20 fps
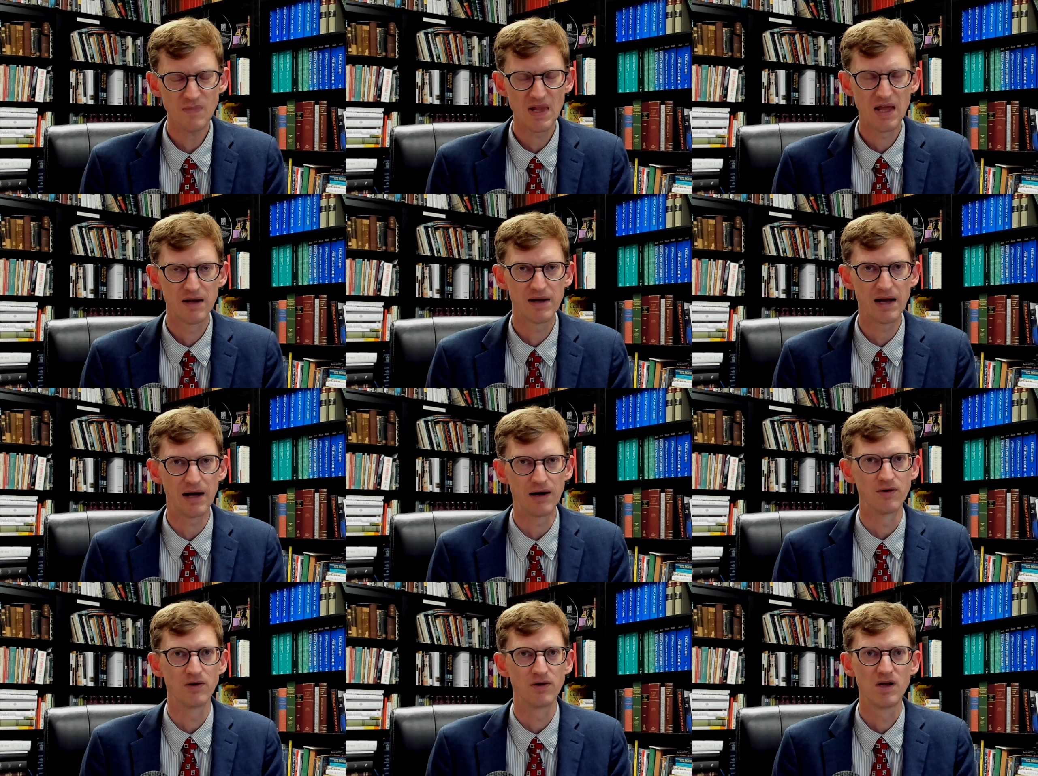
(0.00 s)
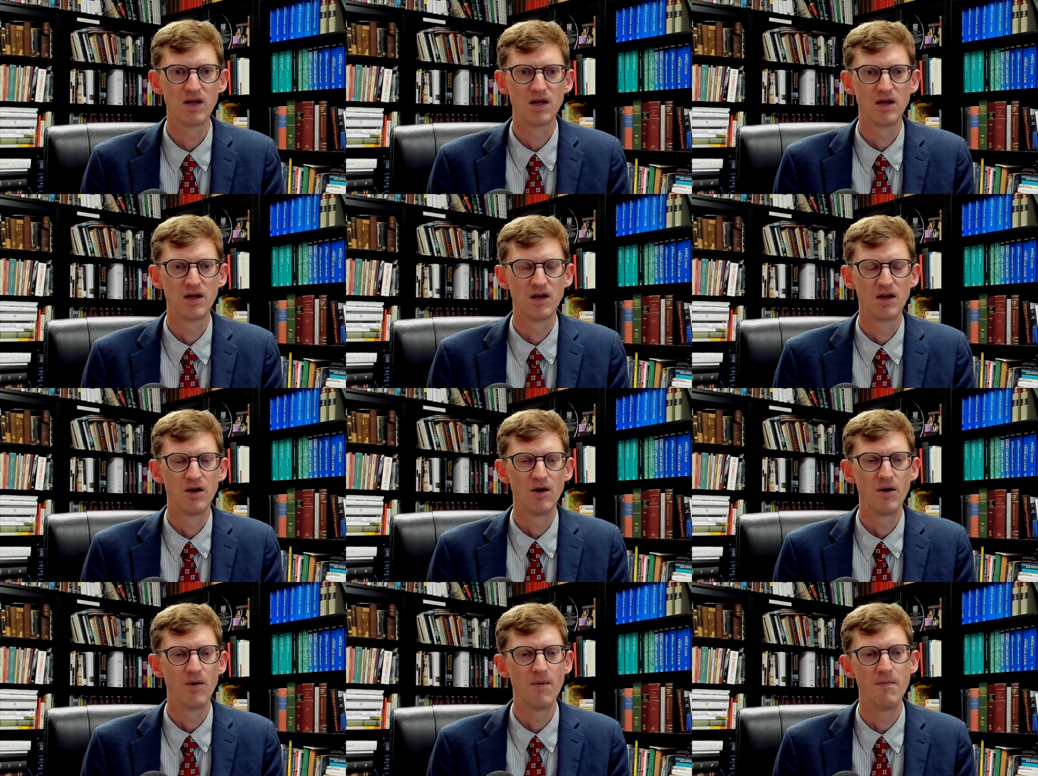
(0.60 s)
Now,
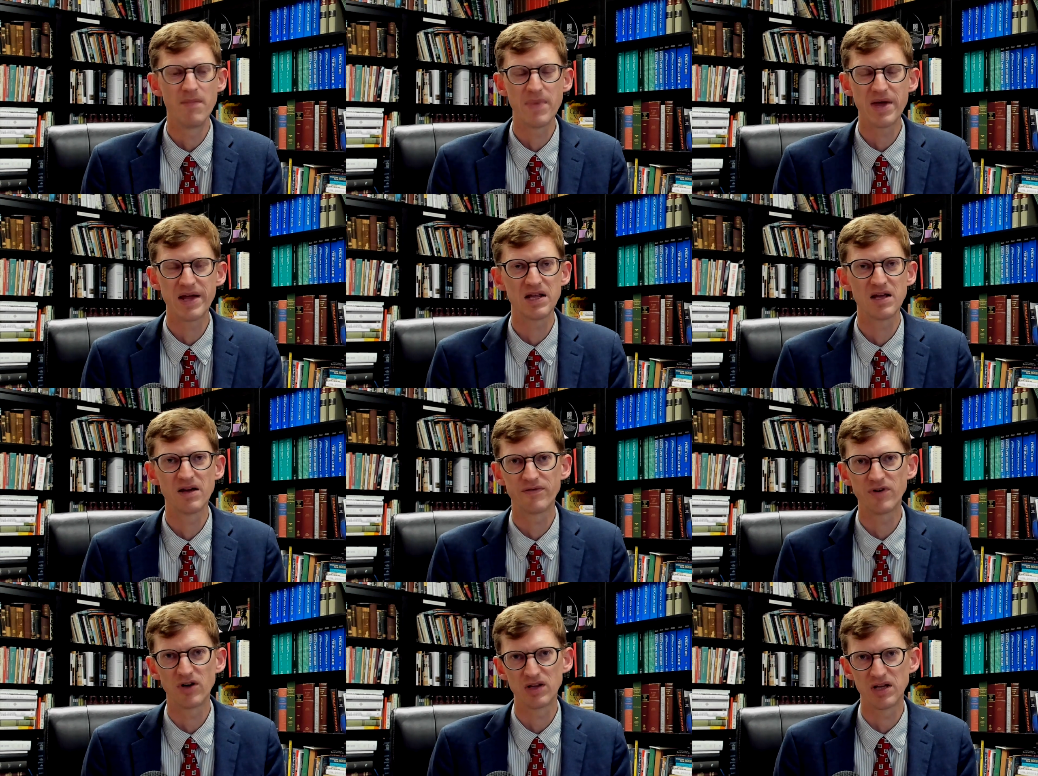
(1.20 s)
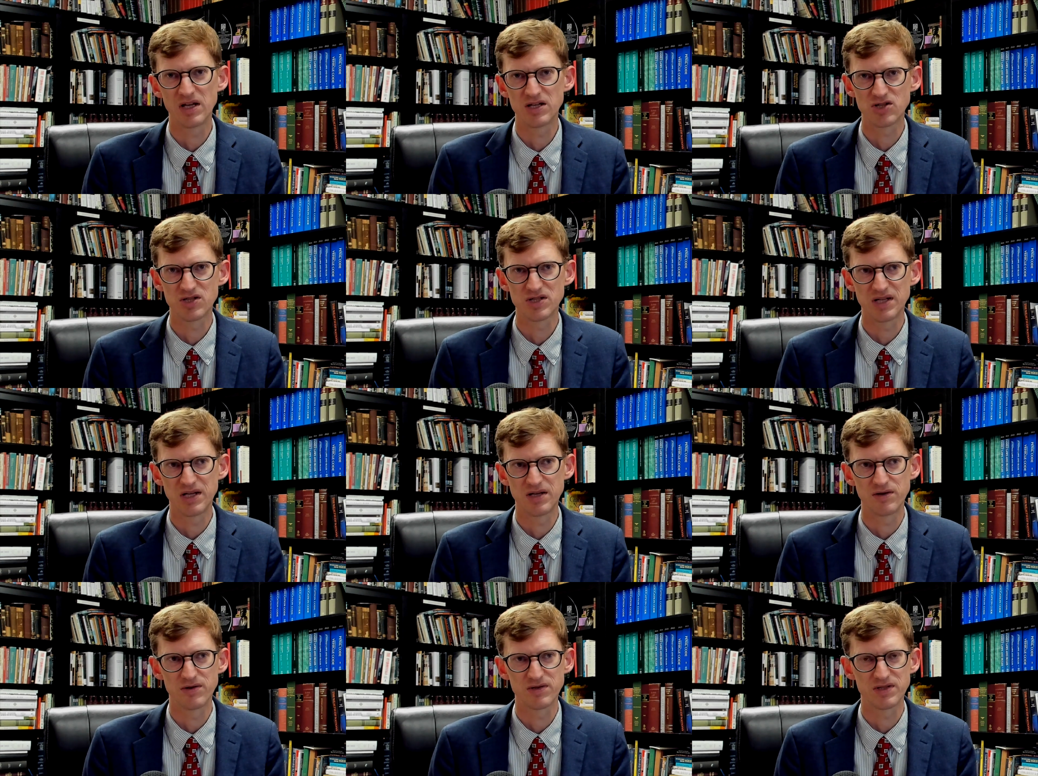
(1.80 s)
many of our
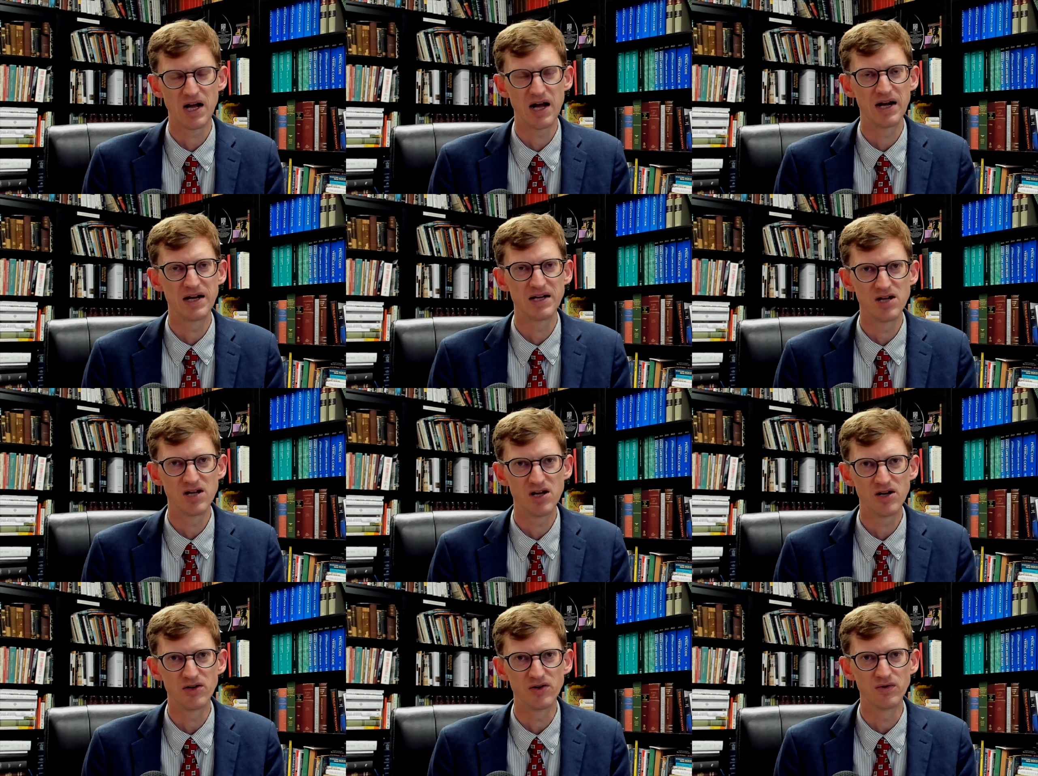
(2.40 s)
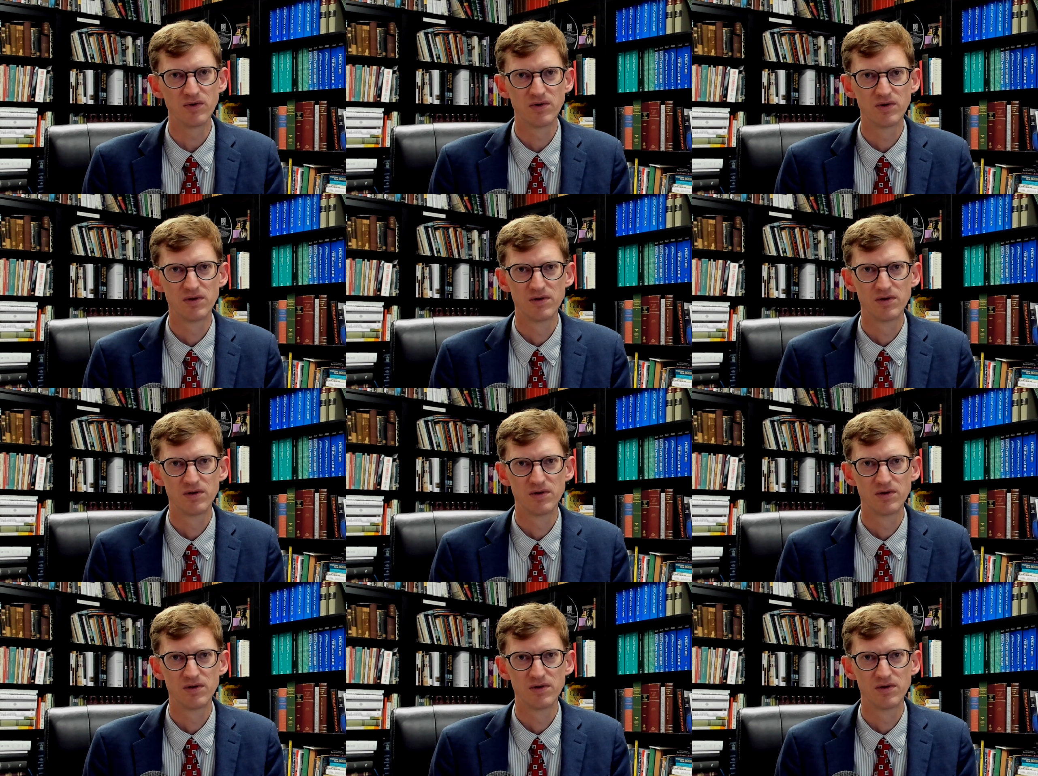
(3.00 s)
legislators, I know,